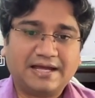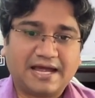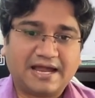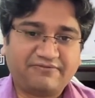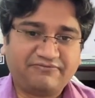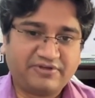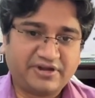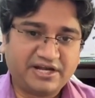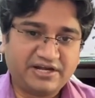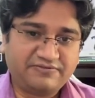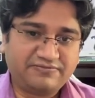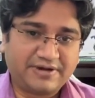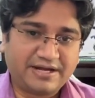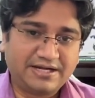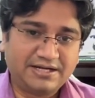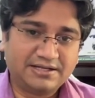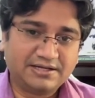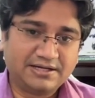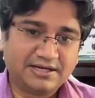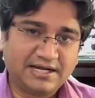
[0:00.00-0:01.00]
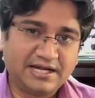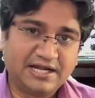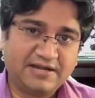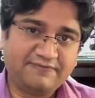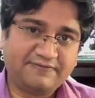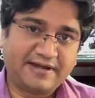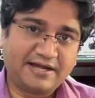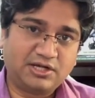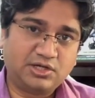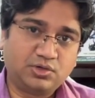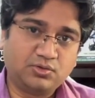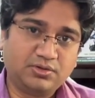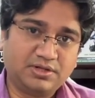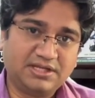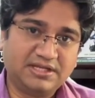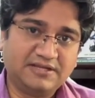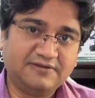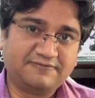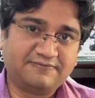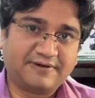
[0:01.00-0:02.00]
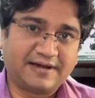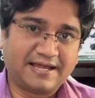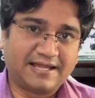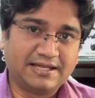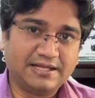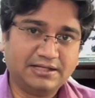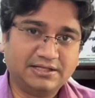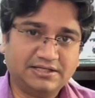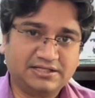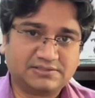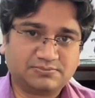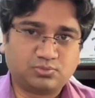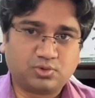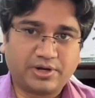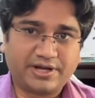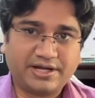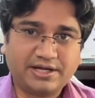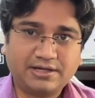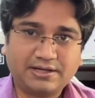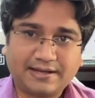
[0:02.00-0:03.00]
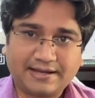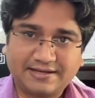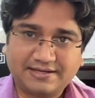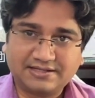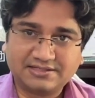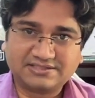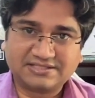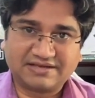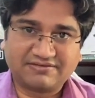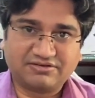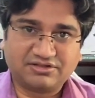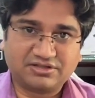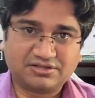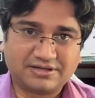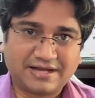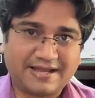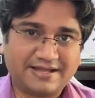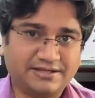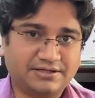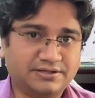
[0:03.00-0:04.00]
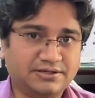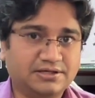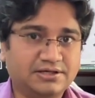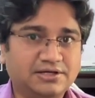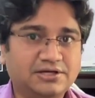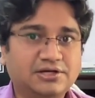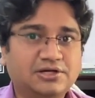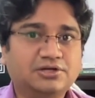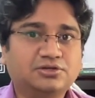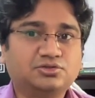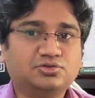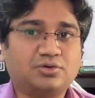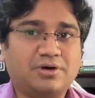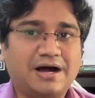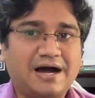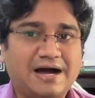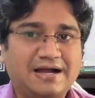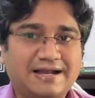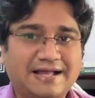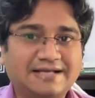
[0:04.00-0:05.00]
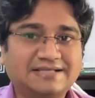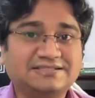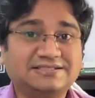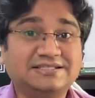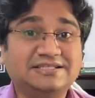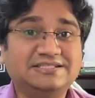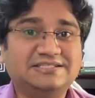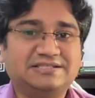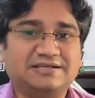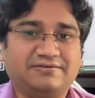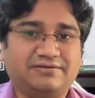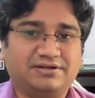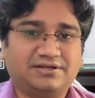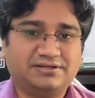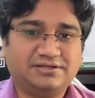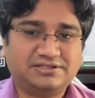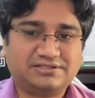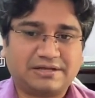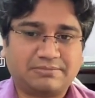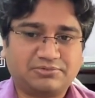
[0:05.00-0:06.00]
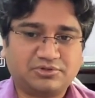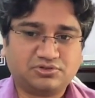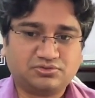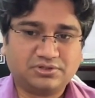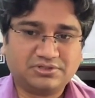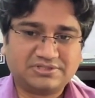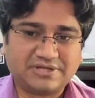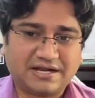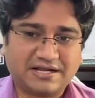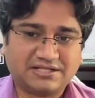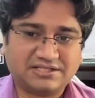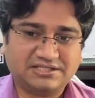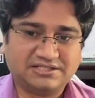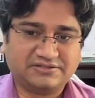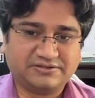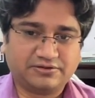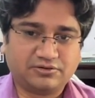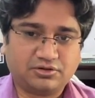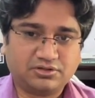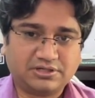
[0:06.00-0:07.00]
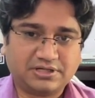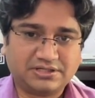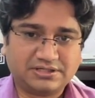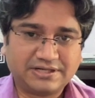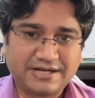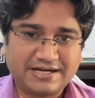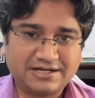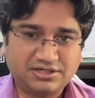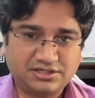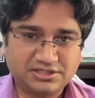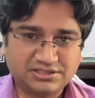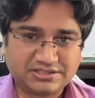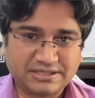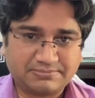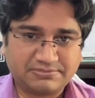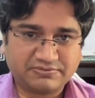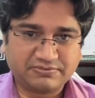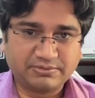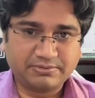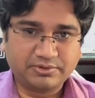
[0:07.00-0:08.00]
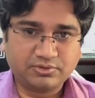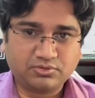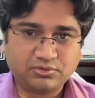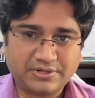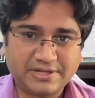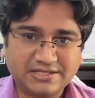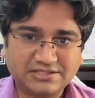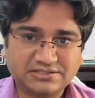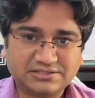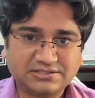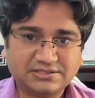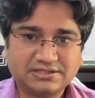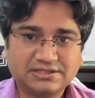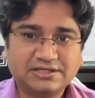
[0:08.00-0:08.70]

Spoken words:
and where it went? It went to E file, this point, and the 7th rank. So Rx E7, this capture is known as Rx E7. On the other hand, this capture will be known as